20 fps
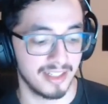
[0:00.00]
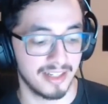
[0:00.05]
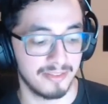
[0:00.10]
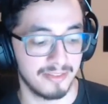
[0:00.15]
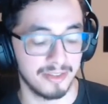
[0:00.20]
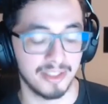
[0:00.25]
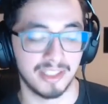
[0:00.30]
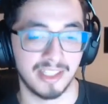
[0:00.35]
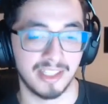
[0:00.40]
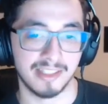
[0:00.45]
I
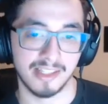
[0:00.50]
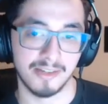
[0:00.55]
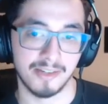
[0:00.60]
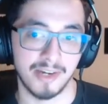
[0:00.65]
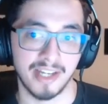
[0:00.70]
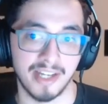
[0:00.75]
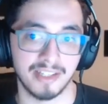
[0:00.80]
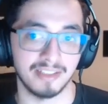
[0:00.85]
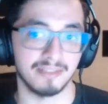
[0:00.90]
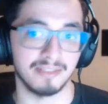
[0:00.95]
felt like that's how
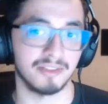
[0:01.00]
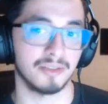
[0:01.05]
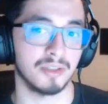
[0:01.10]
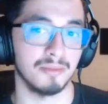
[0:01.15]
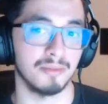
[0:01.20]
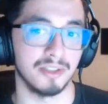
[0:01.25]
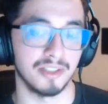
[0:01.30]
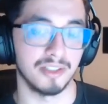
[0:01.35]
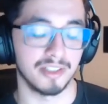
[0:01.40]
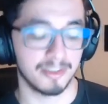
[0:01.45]
I could have
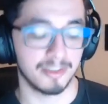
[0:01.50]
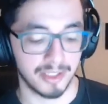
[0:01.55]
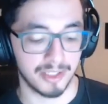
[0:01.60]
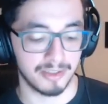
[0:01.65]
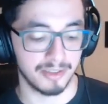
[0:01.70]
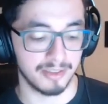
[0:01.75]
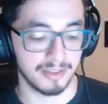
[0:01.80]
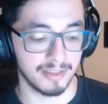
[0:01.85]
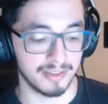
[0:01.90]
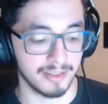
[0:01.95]
contributed,
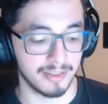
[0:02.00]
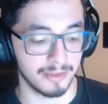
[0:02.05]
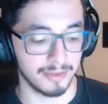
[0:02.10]
especially since I